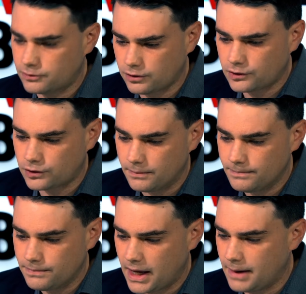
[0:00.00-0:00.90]
on obstruction
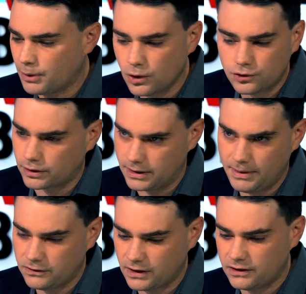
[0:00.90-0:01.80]
and perjury
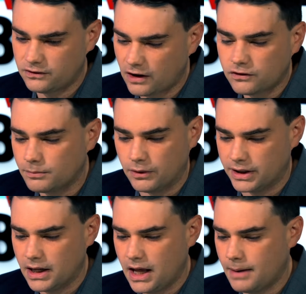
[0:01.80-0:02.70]
based on his
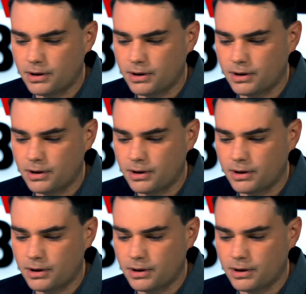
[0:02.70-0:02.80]
testimony